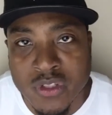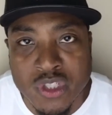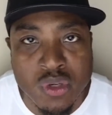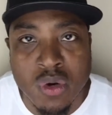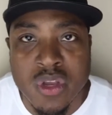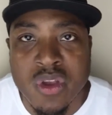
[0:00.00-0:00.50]
for
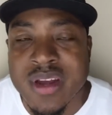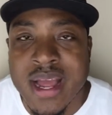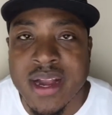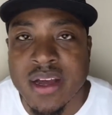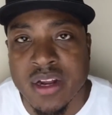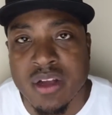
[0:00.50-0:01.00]
sure you're
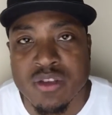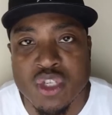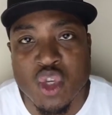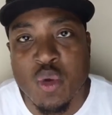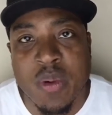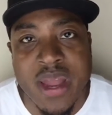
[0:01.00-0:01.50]
not going to go
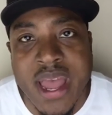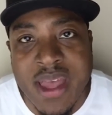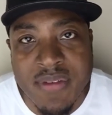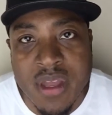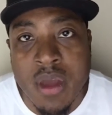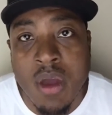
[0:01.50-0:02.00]
super
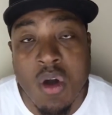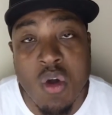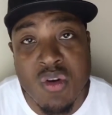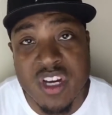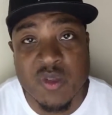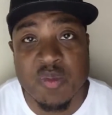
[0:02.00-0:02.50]
heavy,
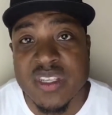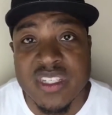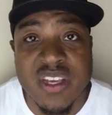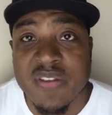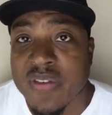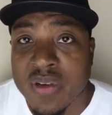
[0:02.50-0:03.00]
or a
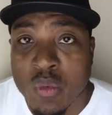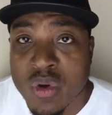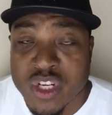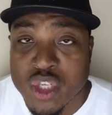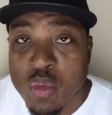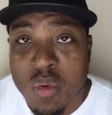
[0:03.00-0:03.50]
specific
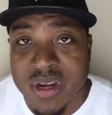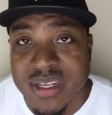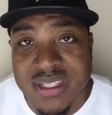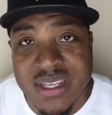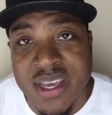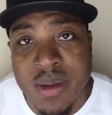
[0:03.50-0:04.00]
ones you want to
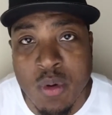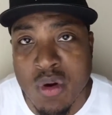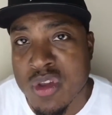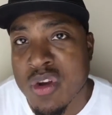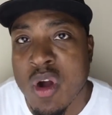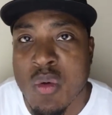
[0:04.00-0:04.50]
skip, or
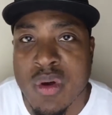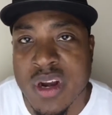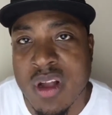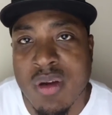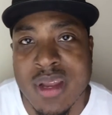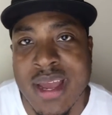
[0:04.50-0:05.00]
you don't want
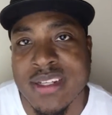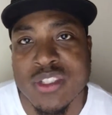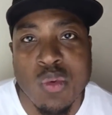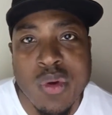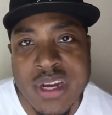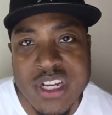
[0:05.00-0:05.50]
to go like
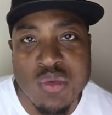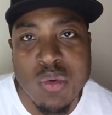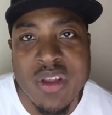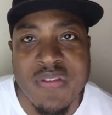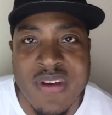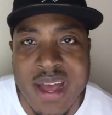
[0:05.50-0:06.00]
20,
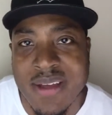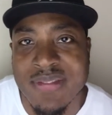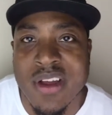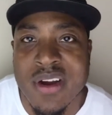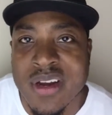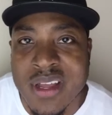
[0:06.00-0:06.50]
25,
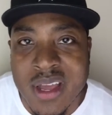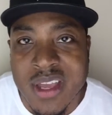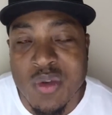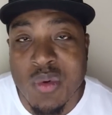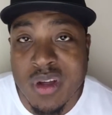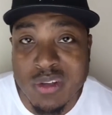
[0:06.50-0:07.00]
30,
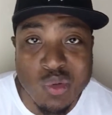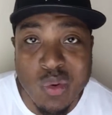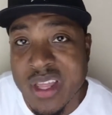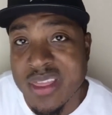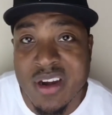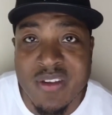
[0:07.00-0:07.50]
you want to go
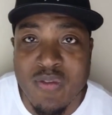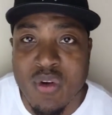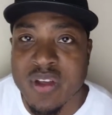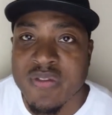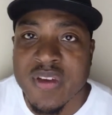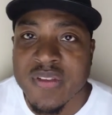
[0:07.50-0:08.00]
20, 30,
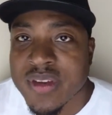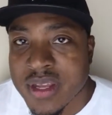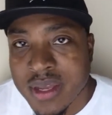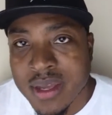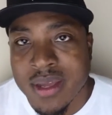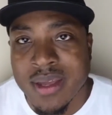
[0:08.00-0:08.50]
40, 50.